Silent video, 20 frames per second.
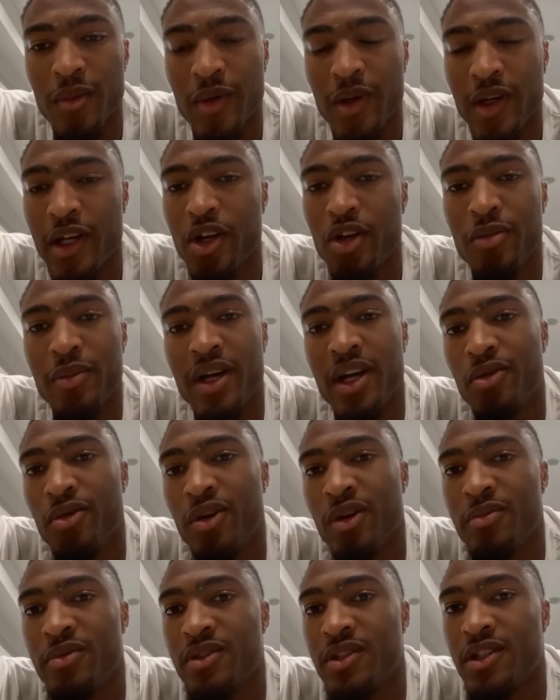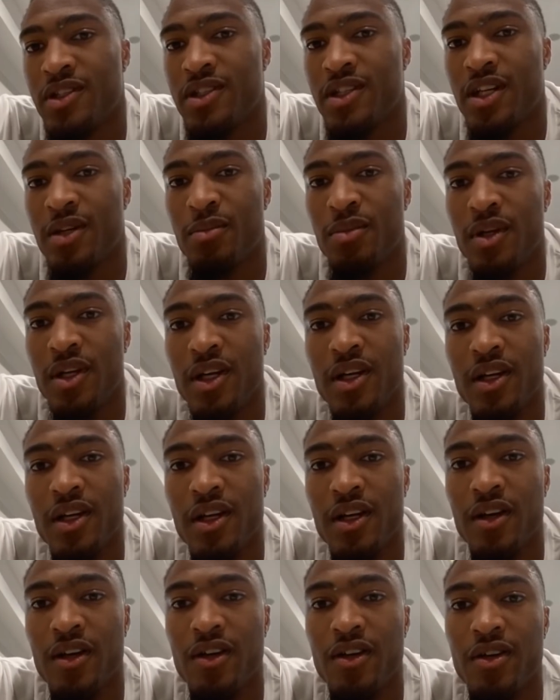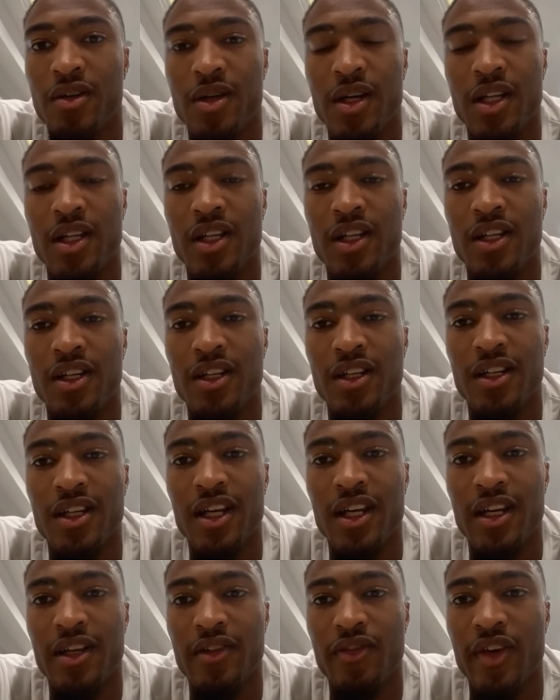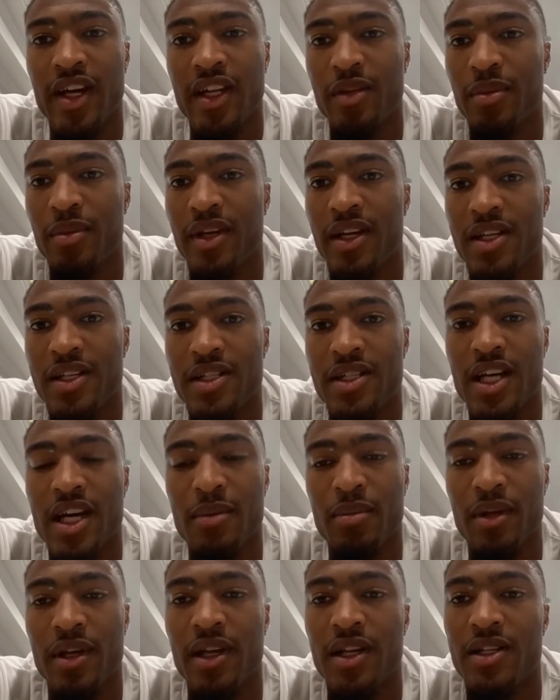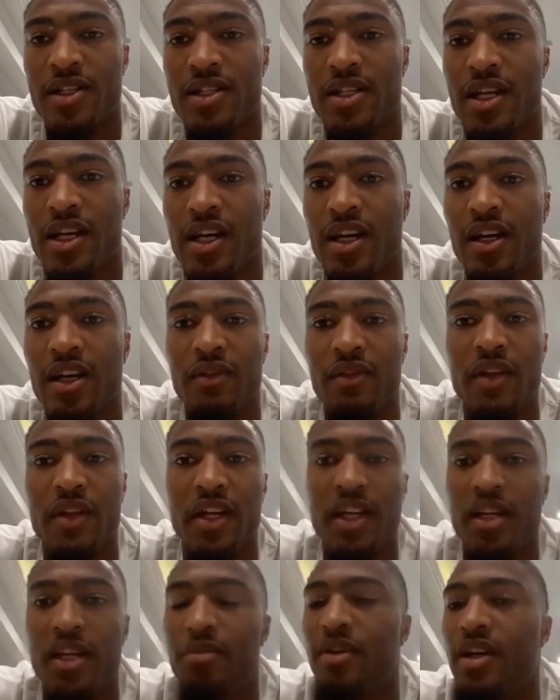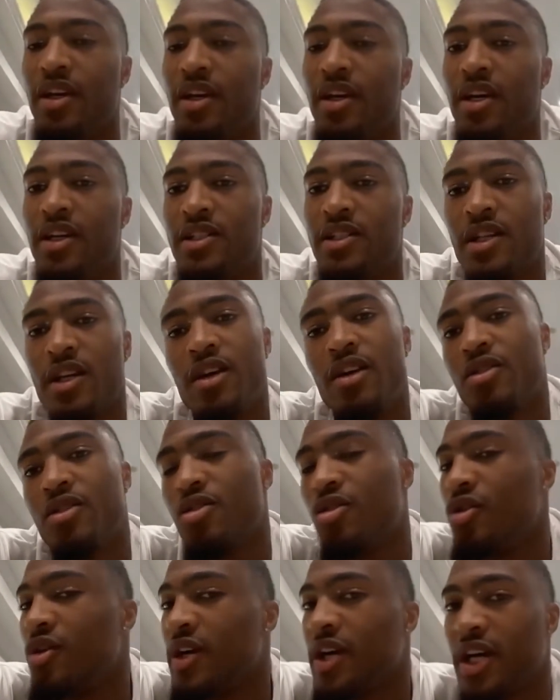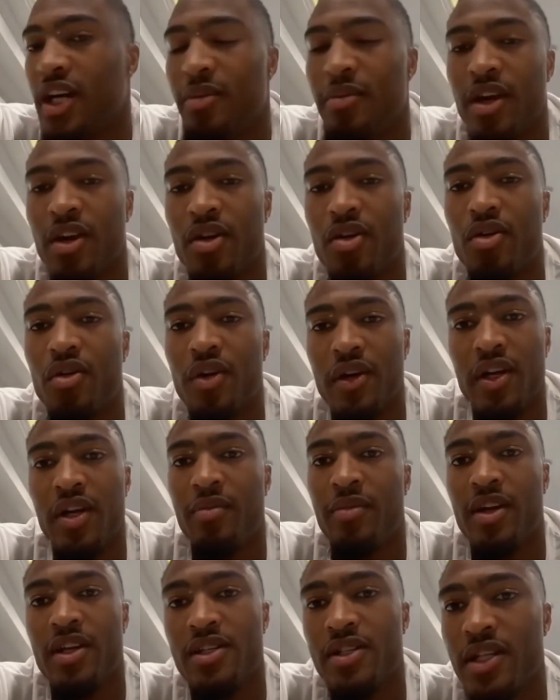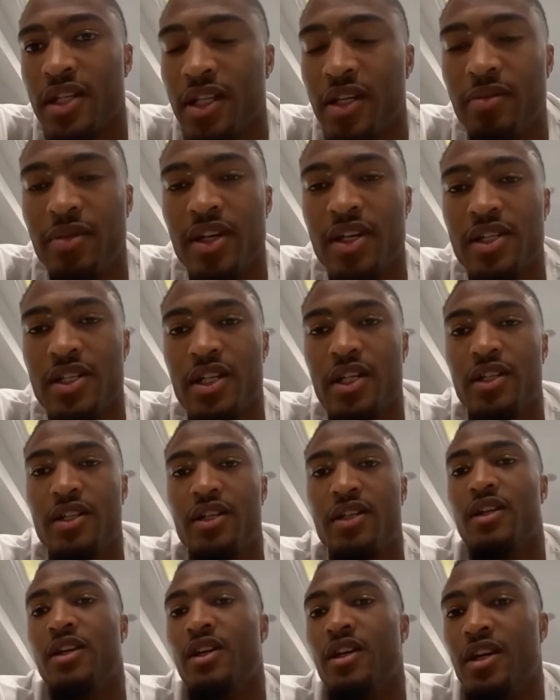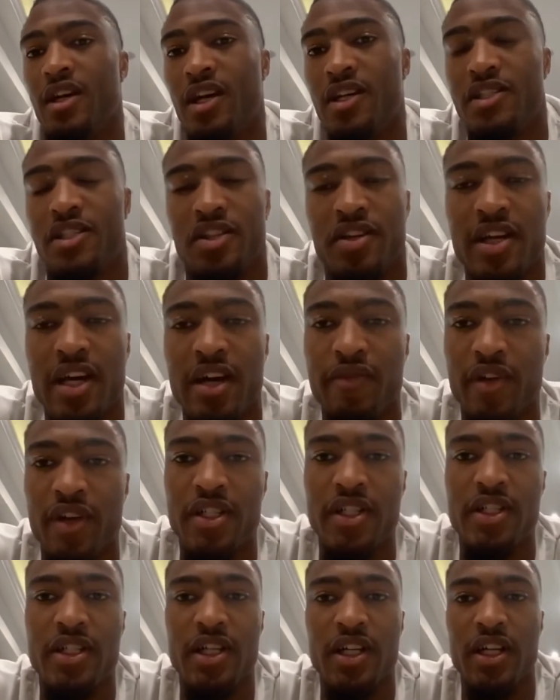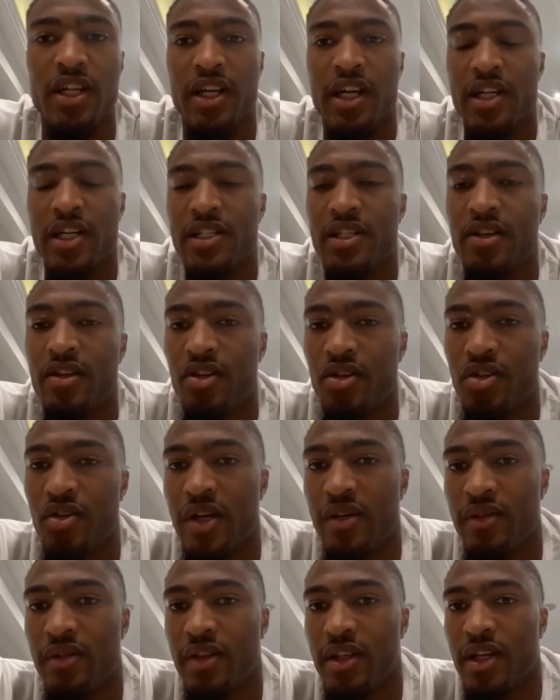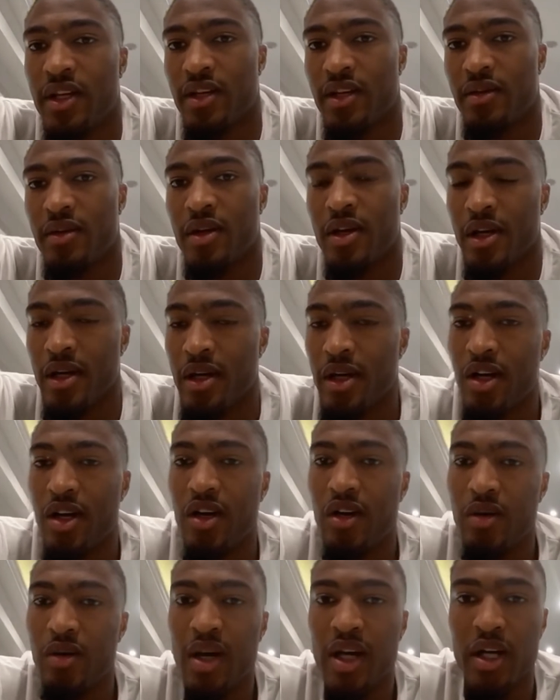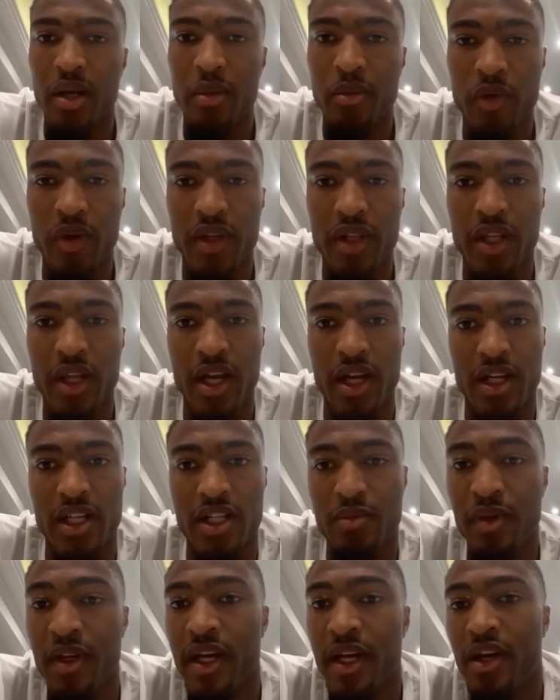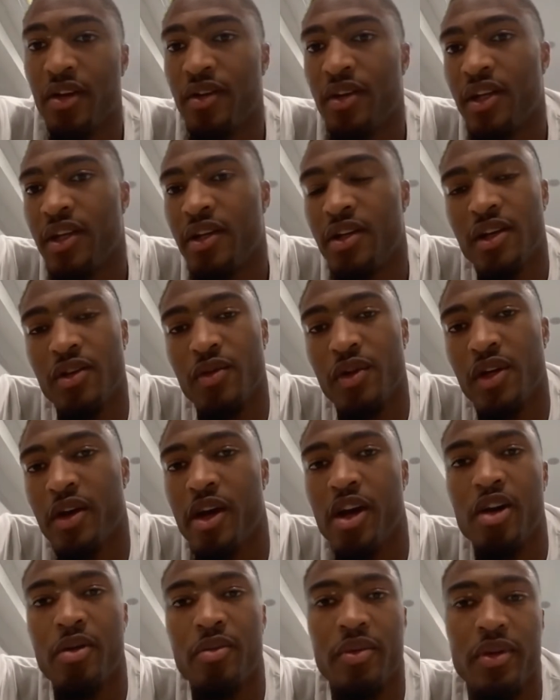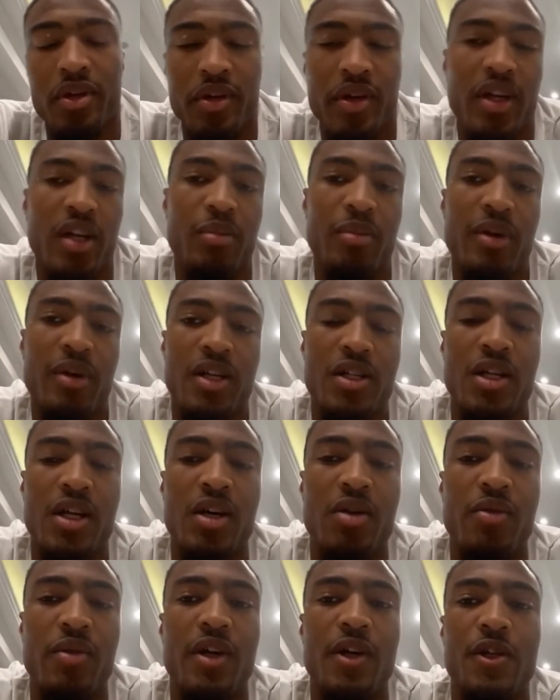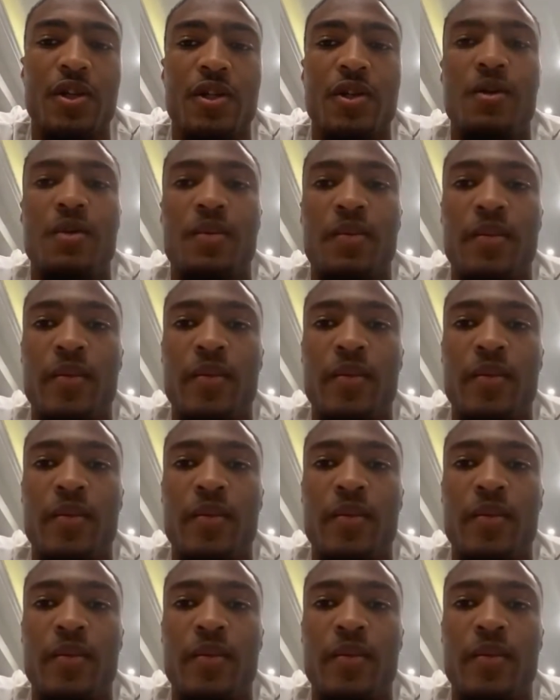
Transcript: It don't matter what position I play. At the end of the day, if I have to play inside, I play inside. If they need me at corner, need me at corner, need me at safety, need me at safety. I still got versatility and I still can do everything. My number one thing is be healthy, and when I'm healthy, you get the best Shaun Wade. So,